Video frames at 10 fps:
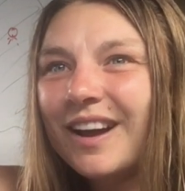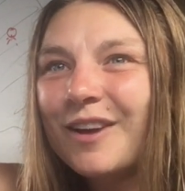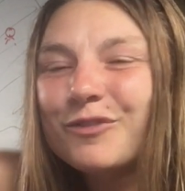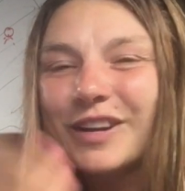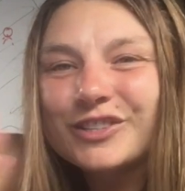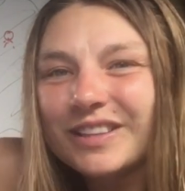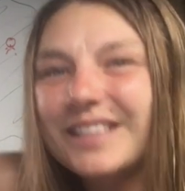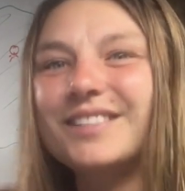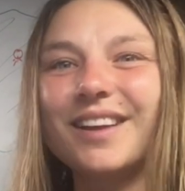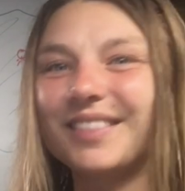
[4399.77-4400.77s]
a fresh
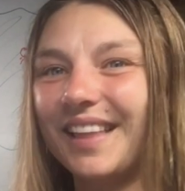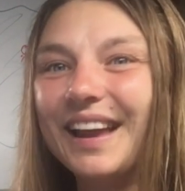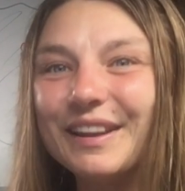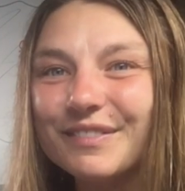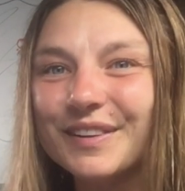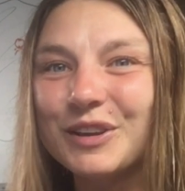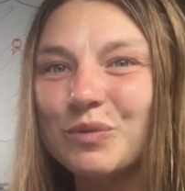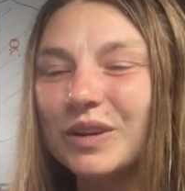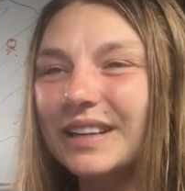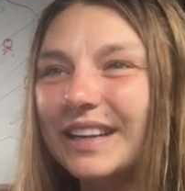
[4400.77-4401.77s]
lease on life and you
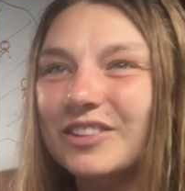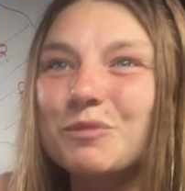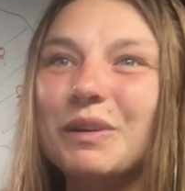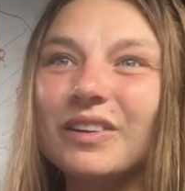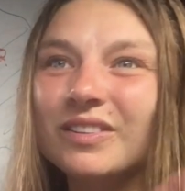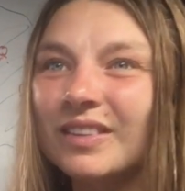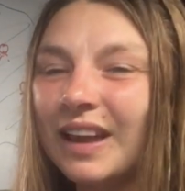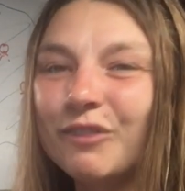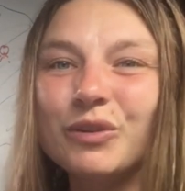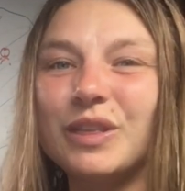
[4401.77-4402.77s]
want to experience
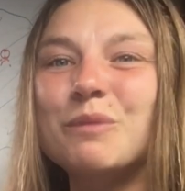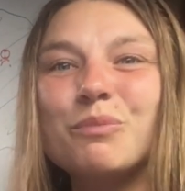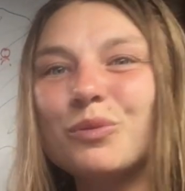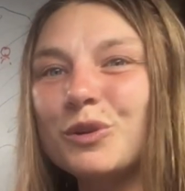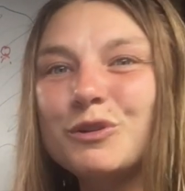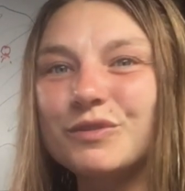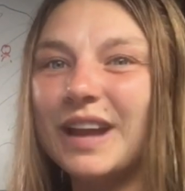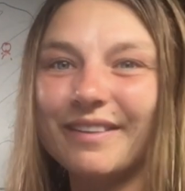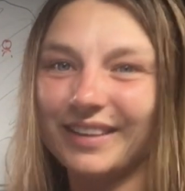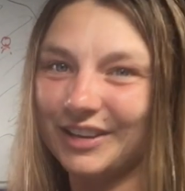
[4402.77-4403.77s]
life with improved
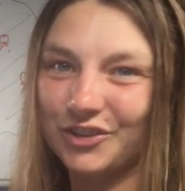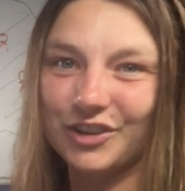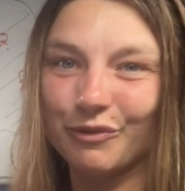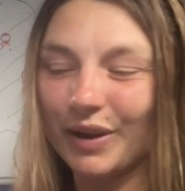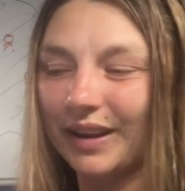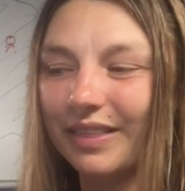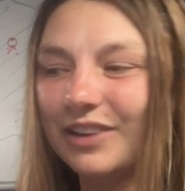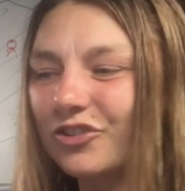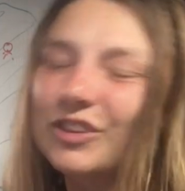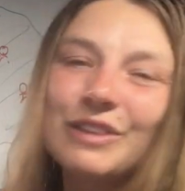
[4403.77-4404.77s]
navigation and
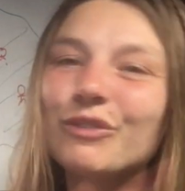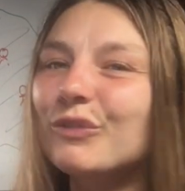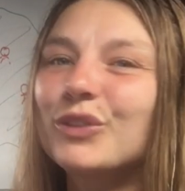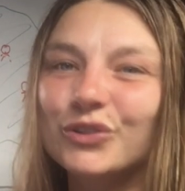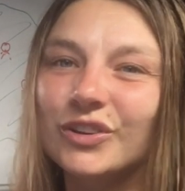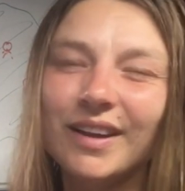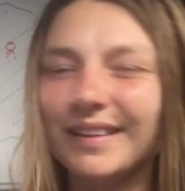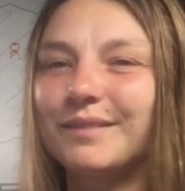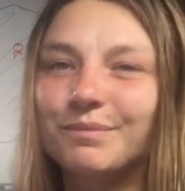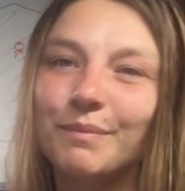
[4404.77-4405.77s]
regulation, even if there's not
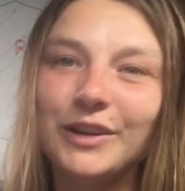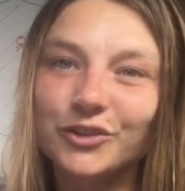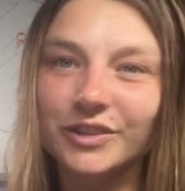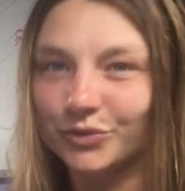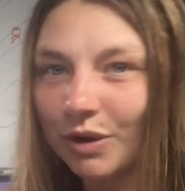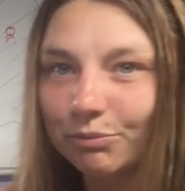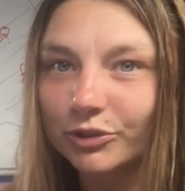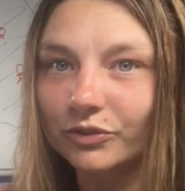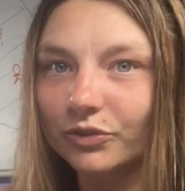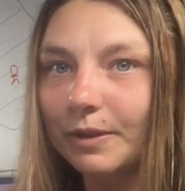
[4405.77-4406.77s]
like major
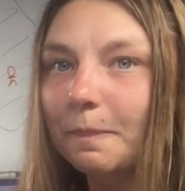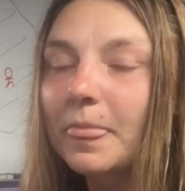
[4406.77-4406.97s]
disruptions.